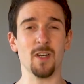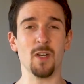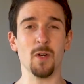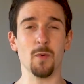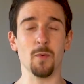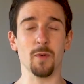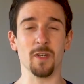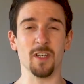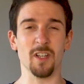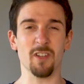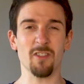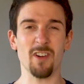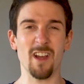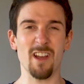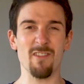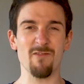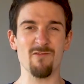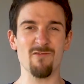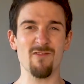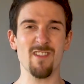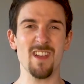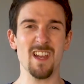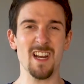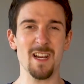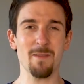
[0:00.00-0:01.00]
We can create a
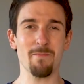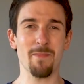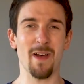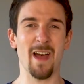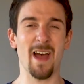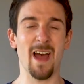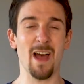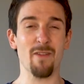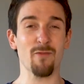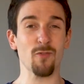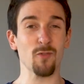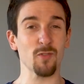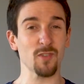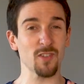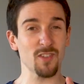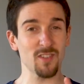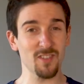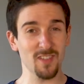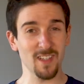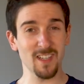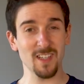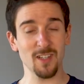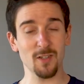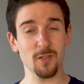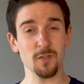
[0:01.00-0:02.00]
really powerful
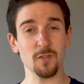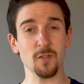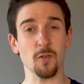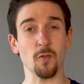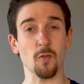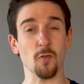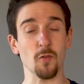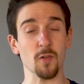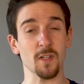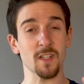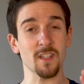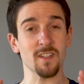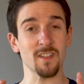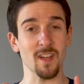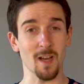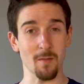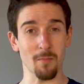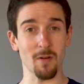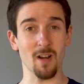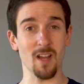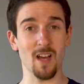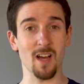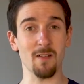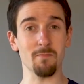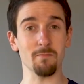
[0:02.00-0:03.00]
single or
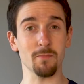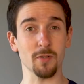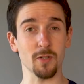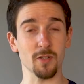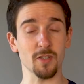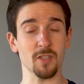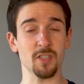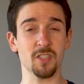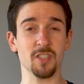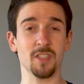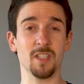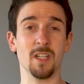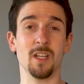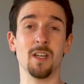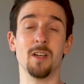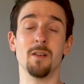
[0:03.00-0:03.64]
double arm push,